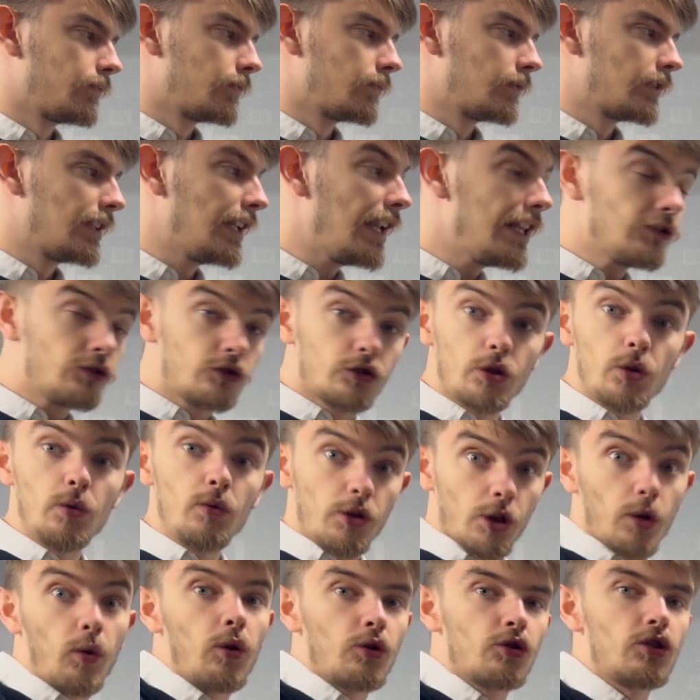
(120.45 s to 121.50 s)
Let's do the
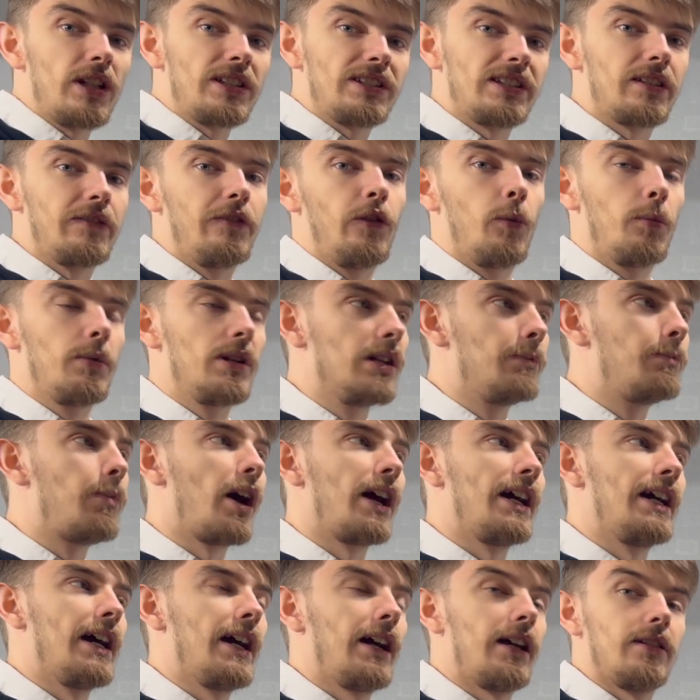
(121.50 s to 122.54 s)
quadratic formula by
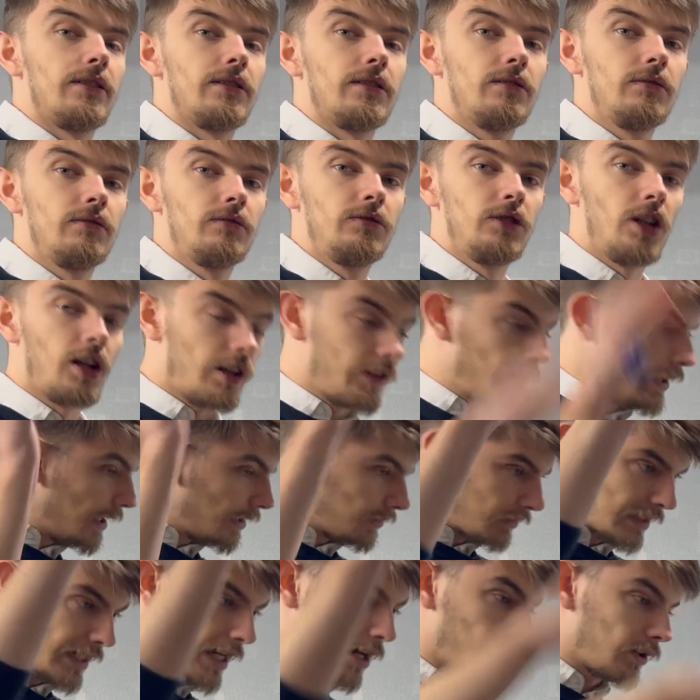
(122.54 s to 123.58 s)
hand. None of
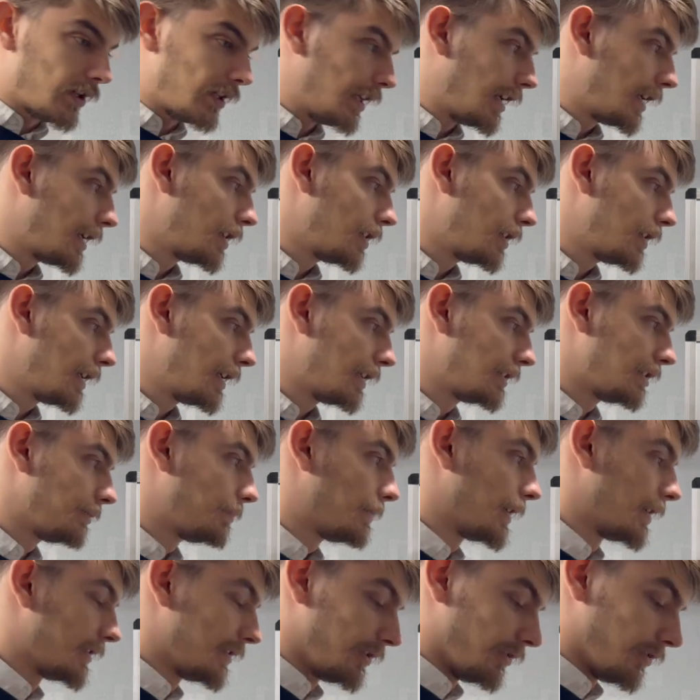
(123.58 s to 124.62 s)
that calculator,
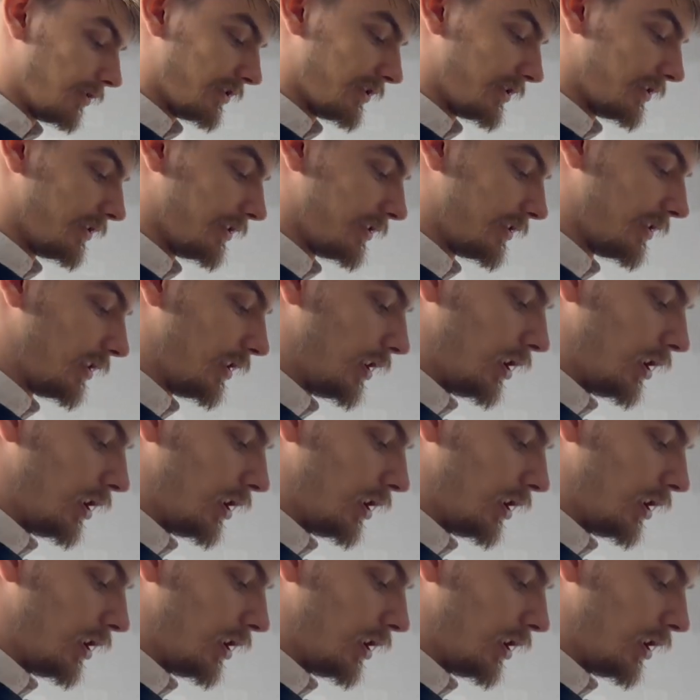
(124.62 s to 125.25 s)
handsy-pansy nonsense.